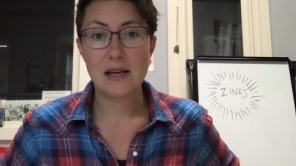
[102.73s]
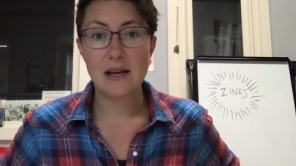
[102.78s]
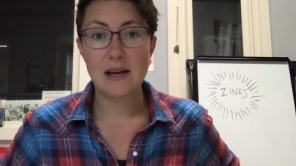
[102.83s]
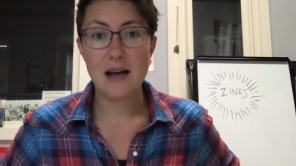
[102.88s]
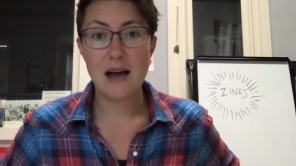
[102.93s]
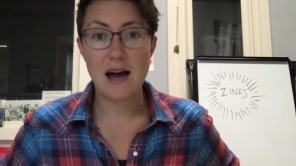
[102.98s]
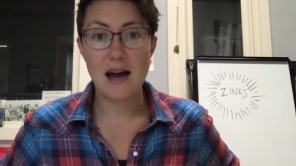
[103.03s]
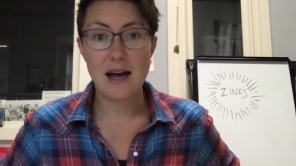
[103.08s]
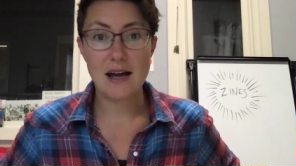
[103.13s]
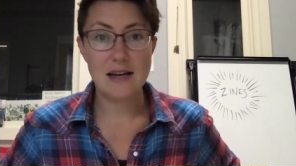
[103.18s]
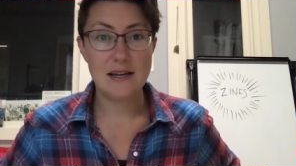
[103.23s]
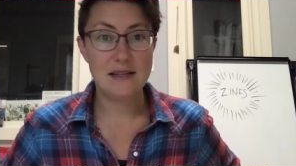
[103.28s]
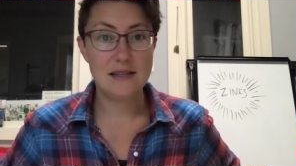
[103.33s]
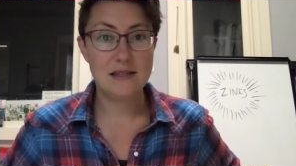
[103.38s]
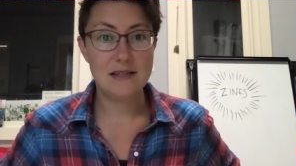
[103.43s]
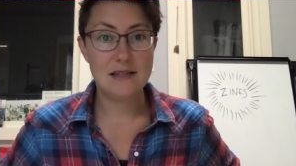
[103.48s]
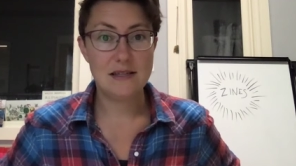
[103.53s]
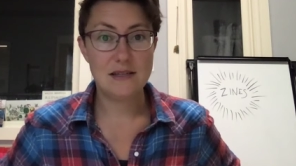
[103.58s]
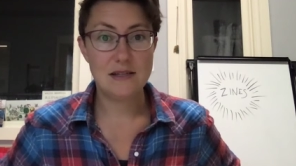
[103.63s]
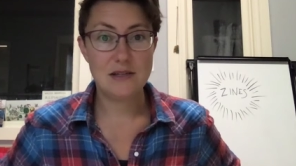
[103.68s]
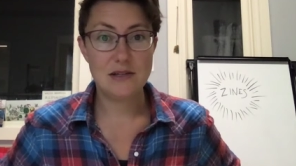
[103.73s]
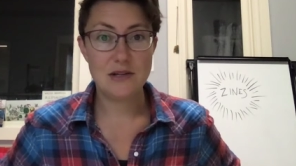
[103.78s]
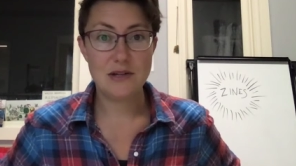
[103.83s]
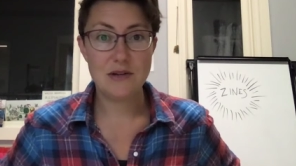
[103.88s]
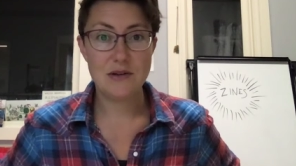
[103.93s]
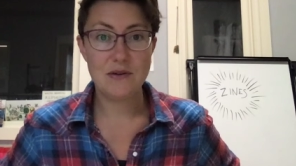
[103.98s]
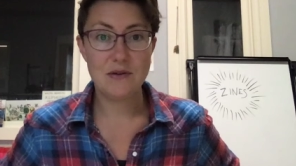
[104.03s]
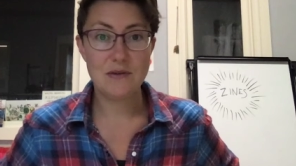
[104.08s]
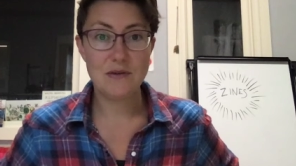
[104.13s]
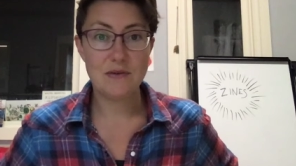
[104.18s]
guides
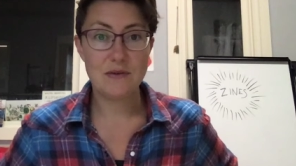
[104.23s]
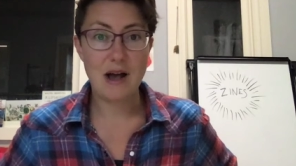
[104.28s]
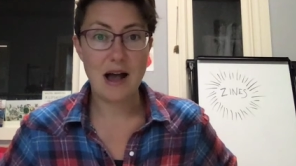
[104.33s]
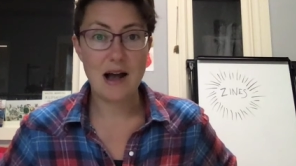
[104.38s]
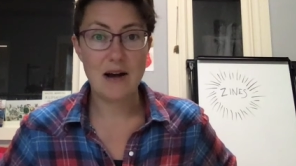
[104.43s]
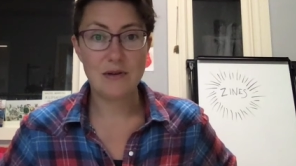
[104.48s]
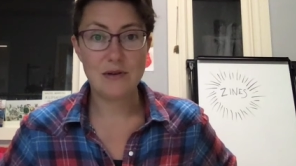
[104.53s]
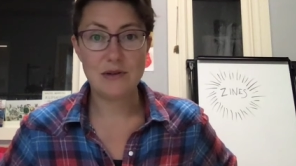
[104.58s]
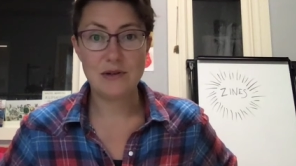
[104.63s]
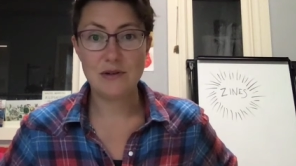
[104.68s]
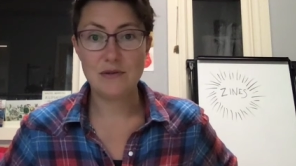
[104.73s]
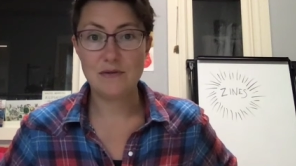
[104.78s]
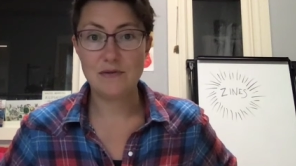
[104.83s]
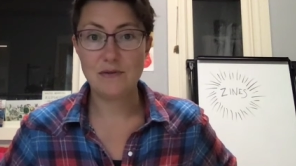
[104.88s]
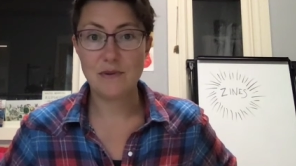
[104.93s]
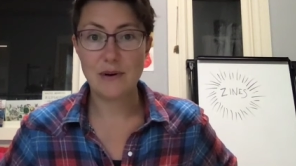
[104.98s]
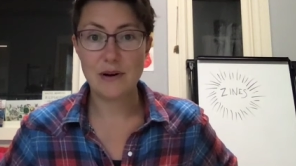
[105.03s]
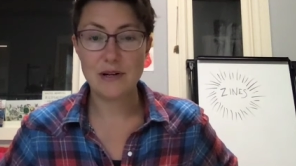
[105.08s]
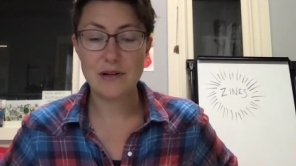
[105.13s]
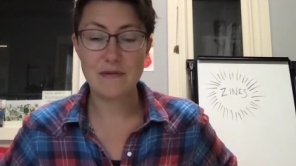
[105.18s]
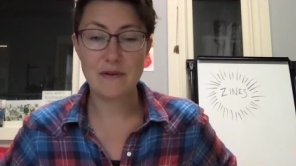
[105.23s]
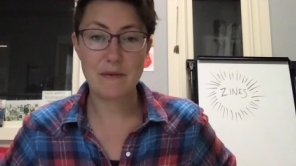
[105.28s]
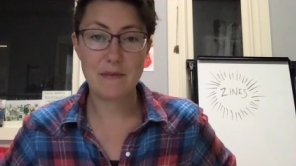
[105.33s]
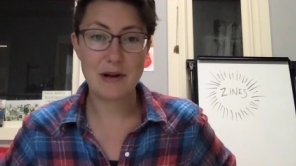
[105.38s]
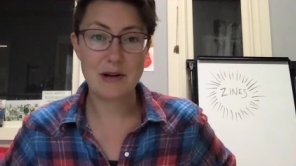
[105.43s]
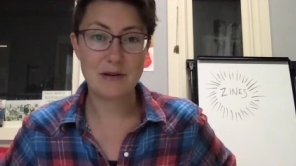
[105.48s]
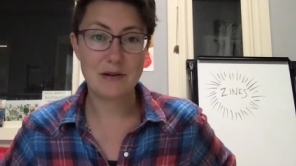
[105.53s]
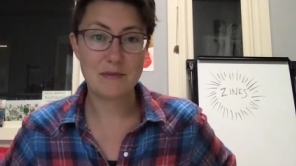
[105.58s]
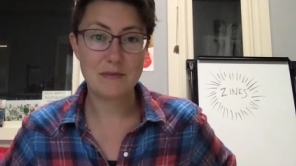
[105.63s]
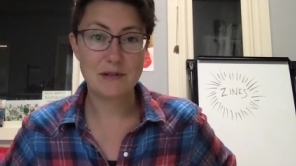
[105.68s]
to how to forage for
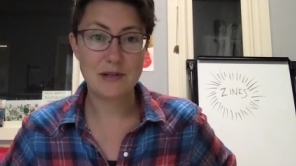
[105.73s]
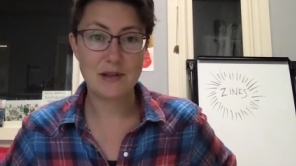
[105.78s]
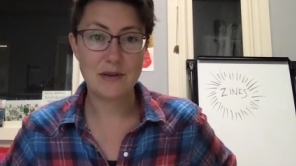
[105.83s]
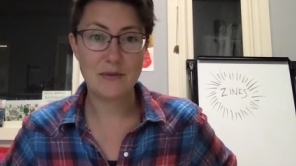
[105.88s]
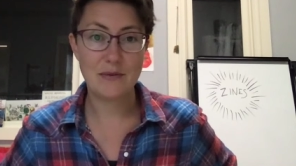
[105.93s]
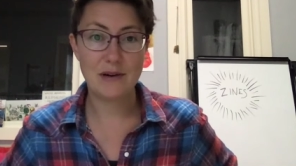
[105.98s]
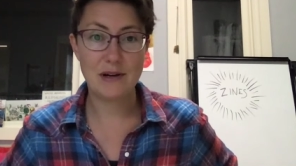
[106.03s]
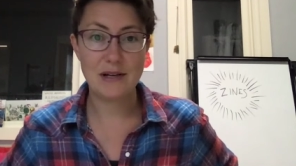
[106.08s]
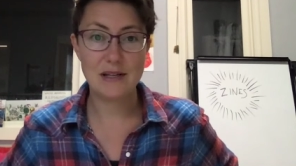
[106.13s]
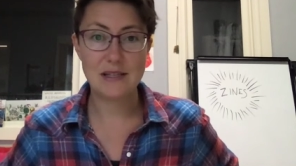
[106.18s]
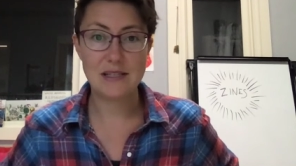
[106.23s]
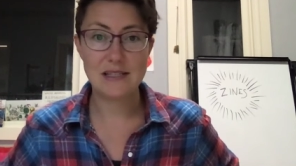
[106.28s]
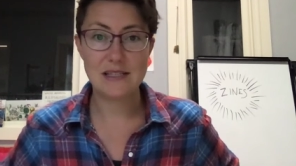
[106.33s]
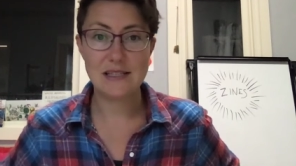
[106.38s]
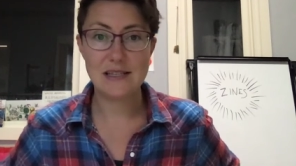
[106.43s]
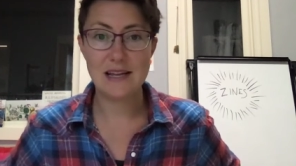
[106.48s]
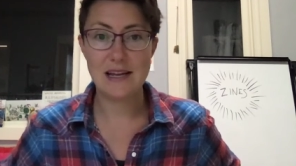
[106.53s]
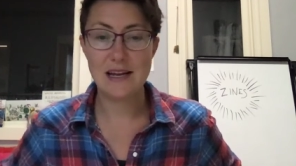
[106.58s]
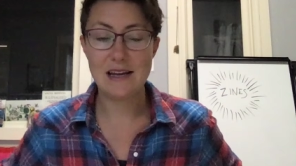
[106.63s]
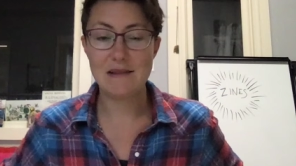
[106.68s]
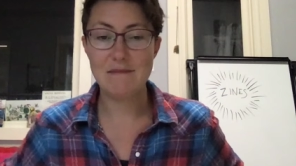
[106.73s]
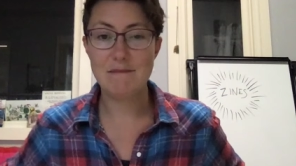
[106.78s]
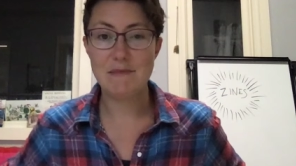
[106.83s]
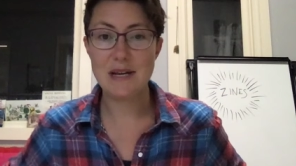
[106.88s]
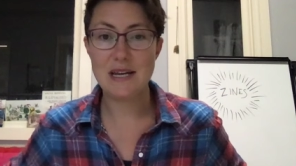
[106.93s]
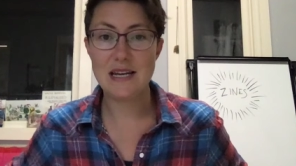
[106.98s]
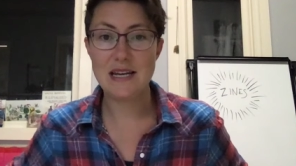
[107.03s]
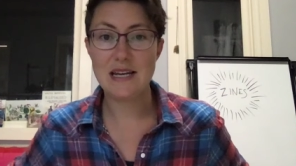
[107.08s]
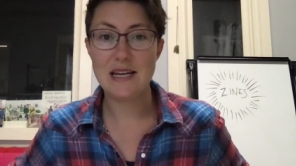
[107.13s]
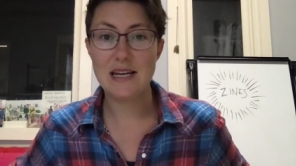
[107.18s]
mushrooms in the woods, they can
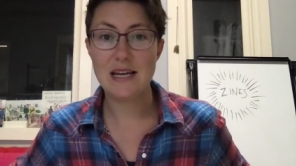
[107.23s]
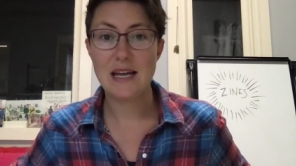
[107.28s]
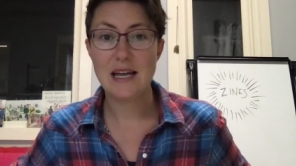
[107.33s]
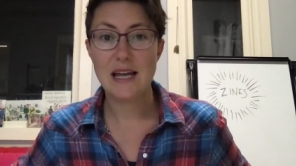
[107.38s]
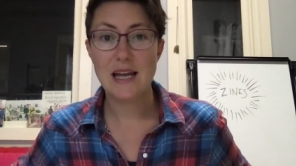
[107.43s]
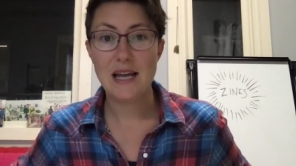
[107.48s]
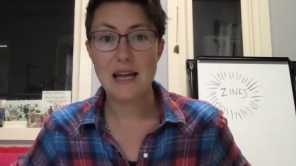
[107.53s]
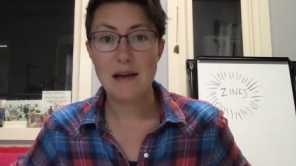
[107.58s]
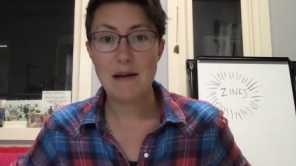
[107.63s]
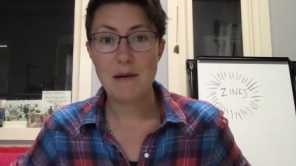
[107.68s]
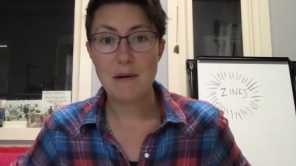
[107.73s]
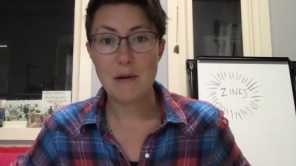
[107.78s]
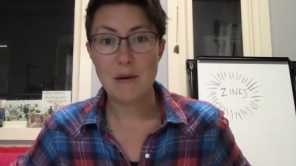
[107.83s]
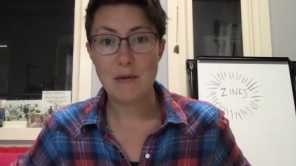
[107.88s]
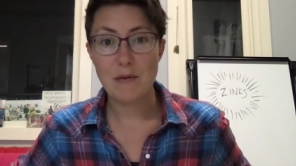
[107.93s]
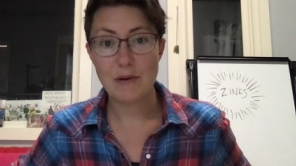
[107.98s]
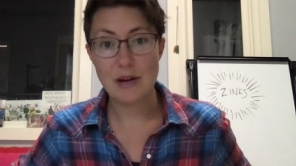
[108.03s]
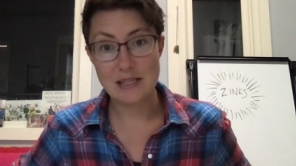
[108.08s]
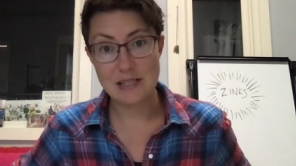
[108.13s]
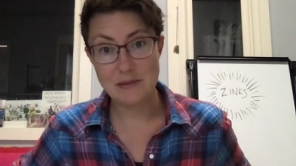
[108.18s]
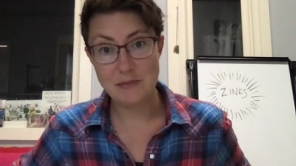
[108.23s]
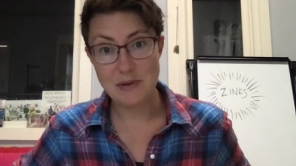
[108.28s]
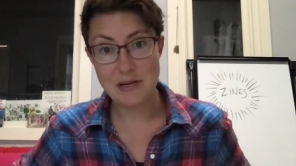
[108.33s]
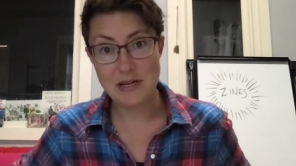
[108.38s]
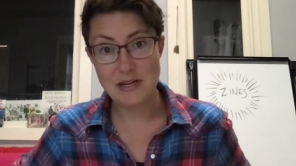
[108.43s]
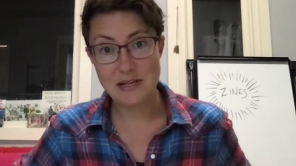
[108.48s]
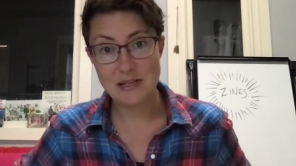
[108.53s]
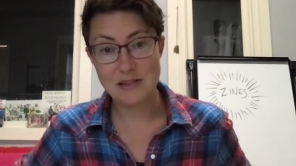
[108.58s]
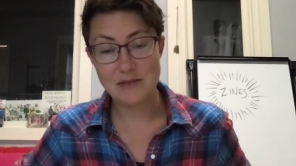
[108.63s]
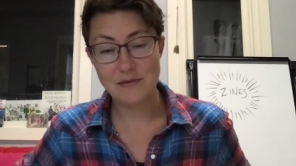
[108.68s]
be
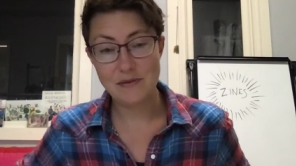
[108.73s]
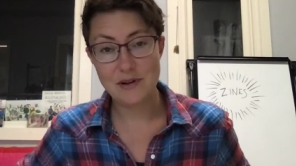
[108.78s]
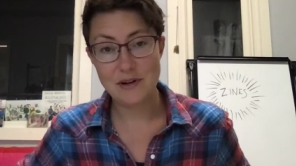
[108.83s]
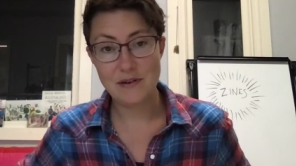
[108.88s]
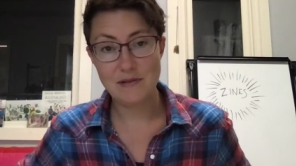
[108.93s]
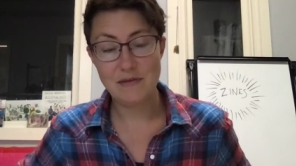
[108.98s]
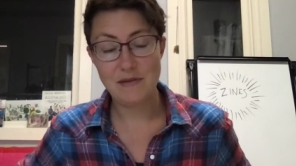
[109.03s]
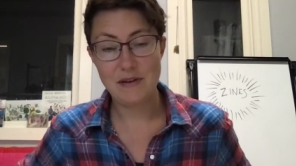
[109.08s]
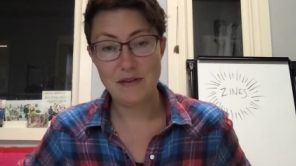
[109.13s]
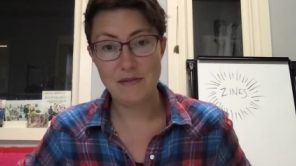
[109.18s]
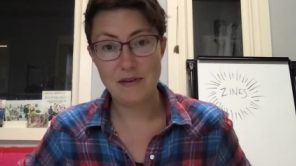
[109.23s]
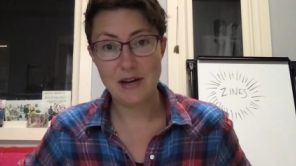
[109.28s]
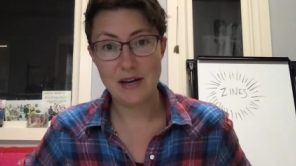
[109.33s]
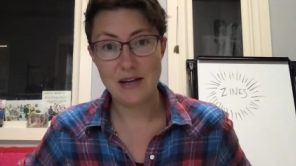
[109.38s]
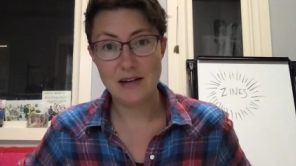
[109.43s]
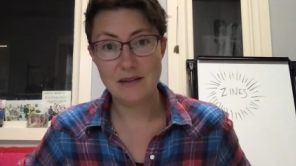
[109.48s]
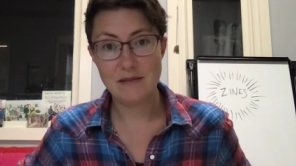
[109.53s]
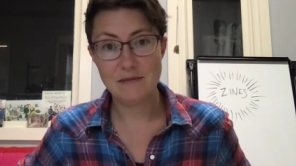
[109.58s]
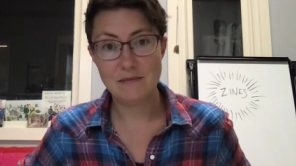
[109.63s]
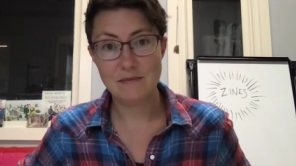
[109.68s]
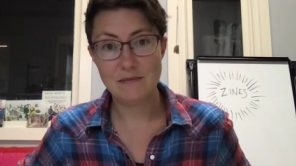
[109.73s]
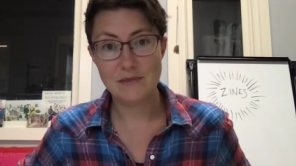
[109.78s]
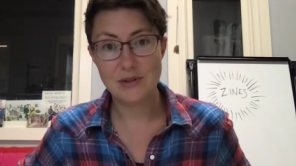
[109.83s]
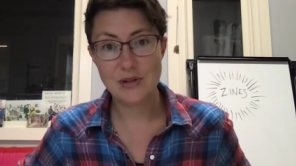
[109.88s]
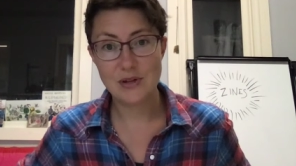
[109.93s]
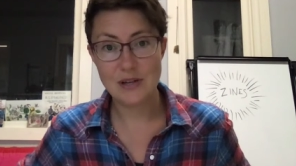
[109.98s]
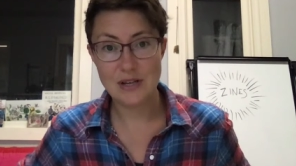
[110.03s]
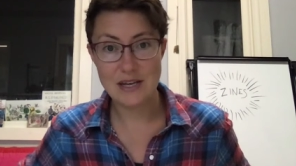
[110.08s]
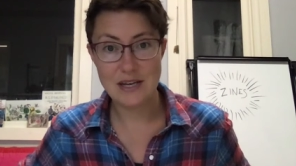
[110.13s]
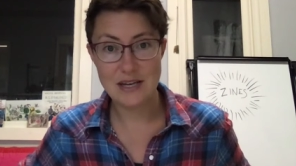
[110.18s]
recipes for your favorite
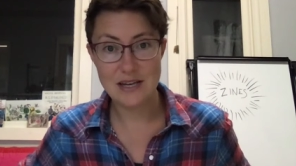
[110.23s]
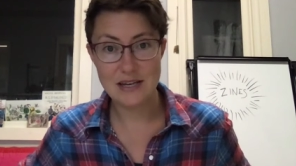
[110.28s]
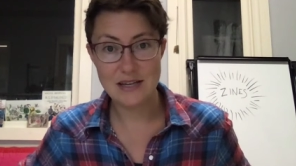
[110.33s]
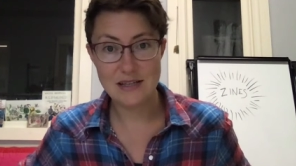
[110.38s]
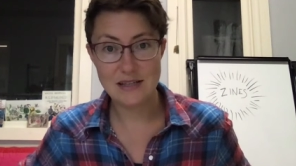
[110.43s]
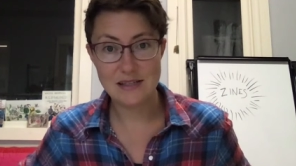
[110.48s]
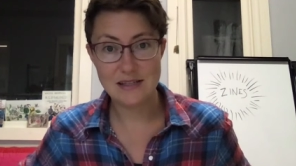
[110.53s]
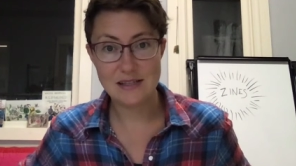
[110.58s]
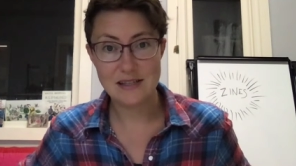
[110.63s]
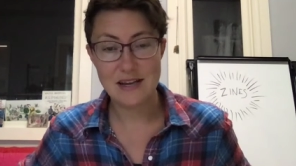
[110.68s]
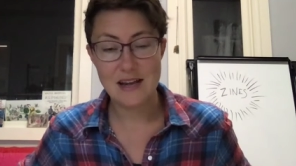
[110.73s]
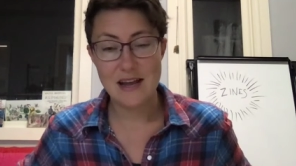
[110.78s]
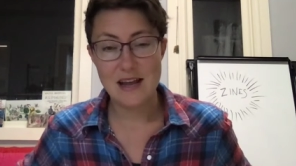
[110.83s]
cookies,